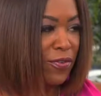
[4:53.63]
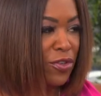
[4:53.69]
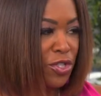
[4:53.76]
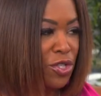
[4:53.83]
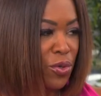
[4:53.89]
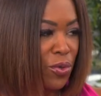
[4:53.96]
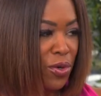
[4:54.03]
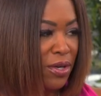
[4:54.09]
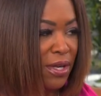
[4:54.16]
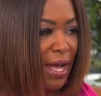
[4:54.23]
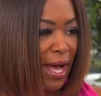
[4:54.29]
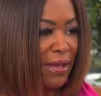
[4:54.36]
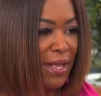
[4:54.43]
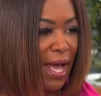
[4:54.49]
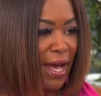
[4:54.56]
for sure.
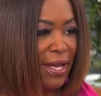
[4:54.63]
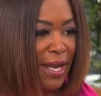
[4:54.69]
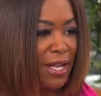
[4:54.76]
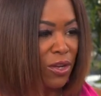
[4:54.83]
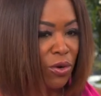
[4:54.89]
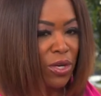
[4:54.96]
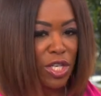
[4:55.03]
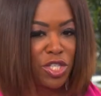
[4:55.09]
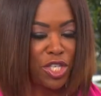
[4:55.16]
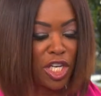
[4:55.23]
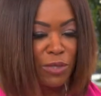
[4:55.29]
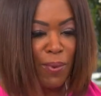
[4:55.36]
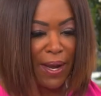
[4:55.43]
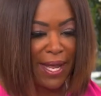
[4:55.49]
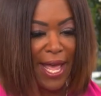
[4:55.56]
Yeah, huge. yeah. And I know
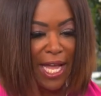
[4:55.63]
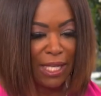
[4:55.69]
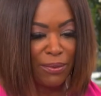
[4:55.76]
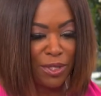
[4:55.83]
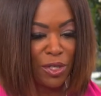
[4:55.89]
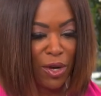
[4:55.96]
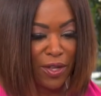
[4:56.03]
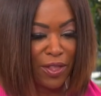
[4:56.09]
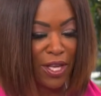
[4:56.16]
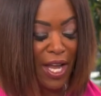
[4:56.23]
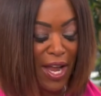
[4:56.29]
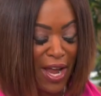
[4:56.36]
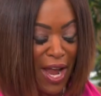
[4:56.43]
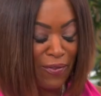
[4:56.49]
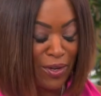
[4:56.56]
Judge Bonnie Hellam's here. I think
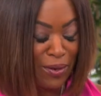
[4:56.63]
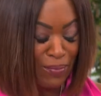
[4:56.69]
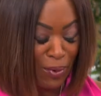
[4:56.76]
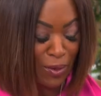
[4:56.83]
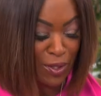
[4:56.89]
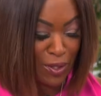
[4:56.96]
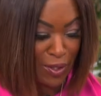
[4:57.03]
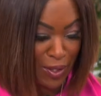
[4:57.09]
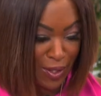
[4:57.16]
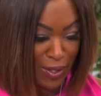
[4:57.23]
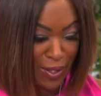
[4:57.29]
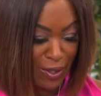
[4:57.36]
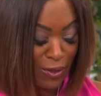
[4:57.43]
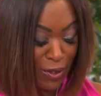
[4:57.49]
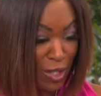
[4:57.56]
every person
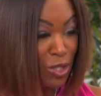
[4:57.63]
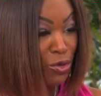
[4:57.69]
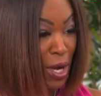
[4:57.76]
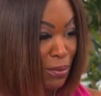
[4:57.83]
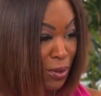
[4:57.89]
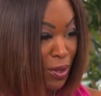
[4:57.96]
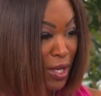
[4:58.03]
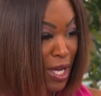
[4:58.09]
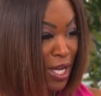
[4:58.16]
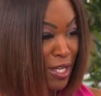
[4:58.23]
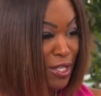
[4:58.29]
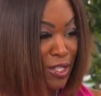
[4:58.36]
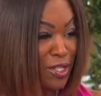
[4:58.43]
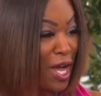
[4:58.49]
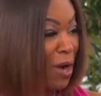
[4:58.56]
who's in trouble
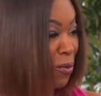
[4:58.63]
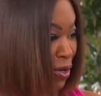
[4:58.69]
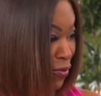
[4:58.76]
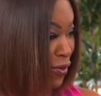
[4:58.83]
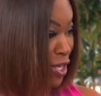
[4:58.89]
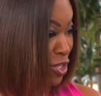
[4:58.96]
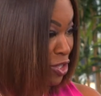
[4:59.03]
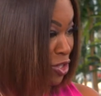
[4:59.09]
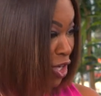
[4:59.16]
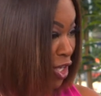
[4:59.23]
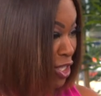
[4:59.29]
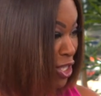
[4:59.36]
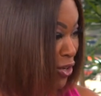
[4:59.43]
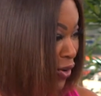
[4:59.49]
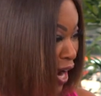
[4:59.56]
does not want to face a
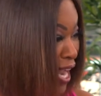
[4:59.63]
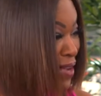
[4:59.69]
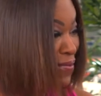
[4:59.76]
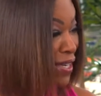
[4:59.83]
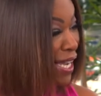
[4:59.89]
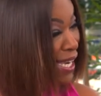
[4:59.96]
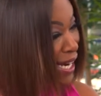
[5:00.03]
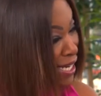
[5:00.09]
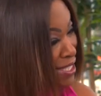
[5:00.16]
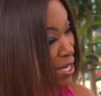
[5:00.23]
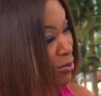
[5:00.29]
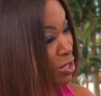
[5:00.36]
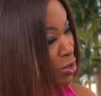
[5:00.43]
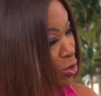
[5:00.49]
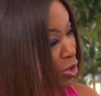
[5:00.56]
judge, right? But I gotta say,
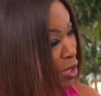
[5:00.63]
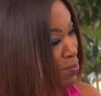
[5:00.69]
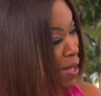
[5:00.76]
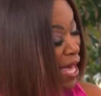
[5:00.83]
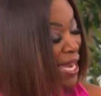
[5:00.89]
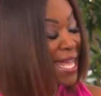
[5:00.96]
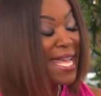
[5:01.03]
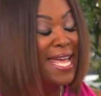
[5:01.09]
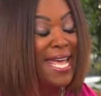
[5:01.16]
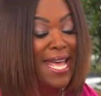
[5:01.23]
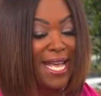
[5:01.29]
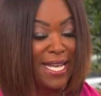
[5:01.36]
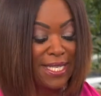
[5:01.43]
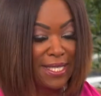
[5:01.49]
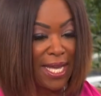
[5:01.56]
what's cool about it
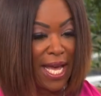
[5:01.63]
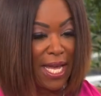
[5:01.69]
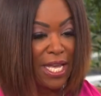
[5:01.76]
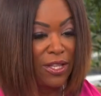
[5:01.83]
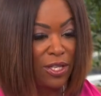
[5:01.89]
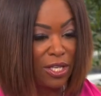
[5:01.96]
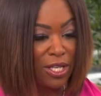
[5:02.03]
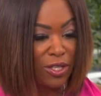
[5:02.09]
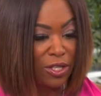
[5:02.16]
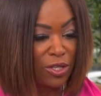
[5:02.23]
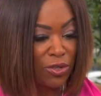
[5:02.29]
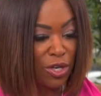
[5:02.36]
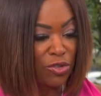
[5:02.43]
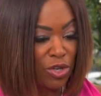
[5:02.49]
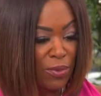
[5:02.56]
is that in the in the
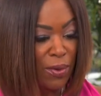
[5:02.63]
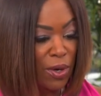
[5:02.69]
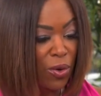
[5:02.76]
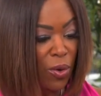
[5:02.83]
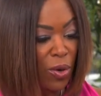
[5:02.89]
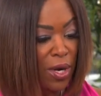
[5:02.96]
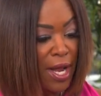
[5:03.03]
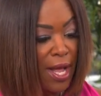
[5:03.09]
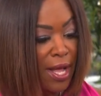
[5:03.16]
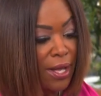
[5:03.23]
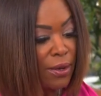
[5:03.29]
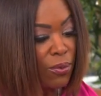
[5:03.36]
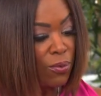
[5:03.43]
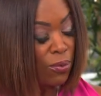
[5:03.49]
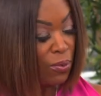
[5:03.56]
drug treatment court,
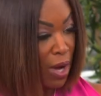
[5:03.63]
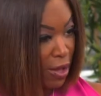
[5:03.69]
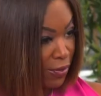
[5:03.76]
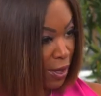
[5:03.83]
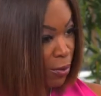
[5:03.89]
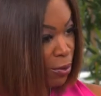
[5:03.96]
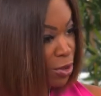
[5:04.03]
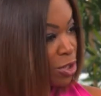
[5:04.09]
while they were